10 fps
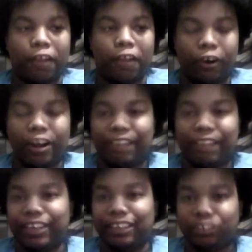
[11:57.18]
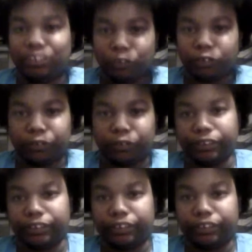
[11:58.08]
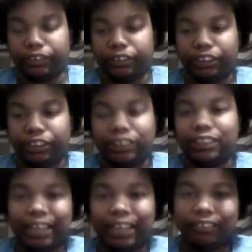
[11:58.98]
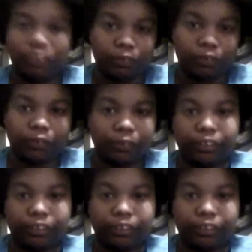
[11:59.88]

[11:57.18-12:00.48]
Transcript: her having that sword on her. She didn't have the sword on